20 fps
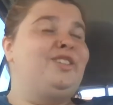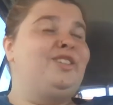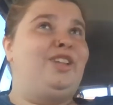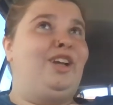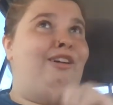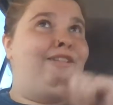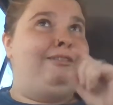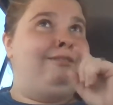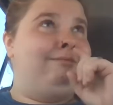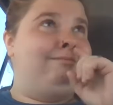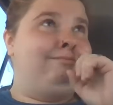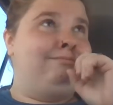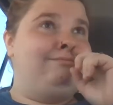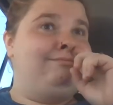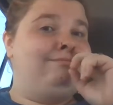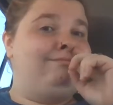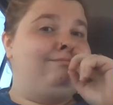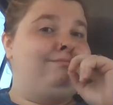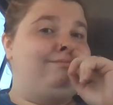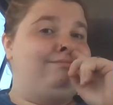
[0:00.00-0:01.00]
So,
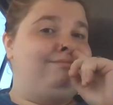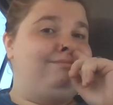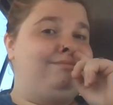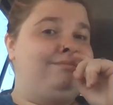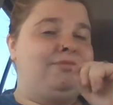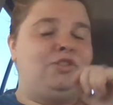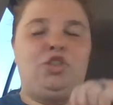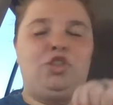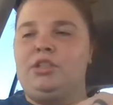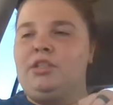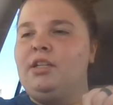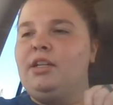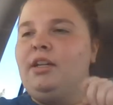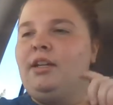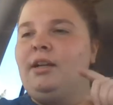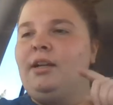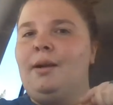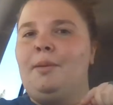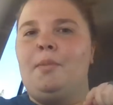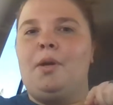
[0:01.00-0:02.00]
just
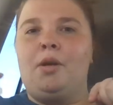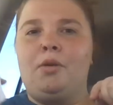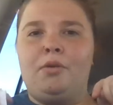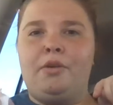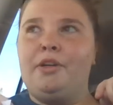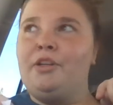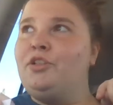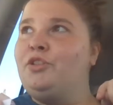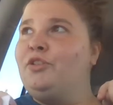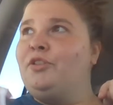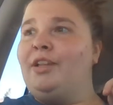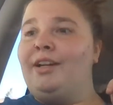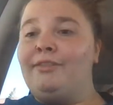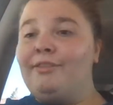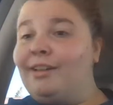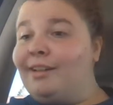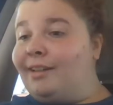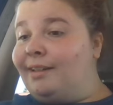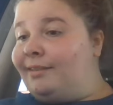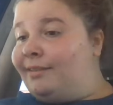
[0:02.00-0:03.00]
kidding, I'm not going to do
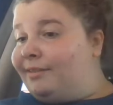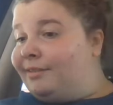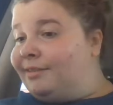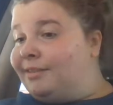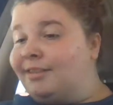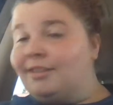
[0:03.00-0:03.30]
that right now.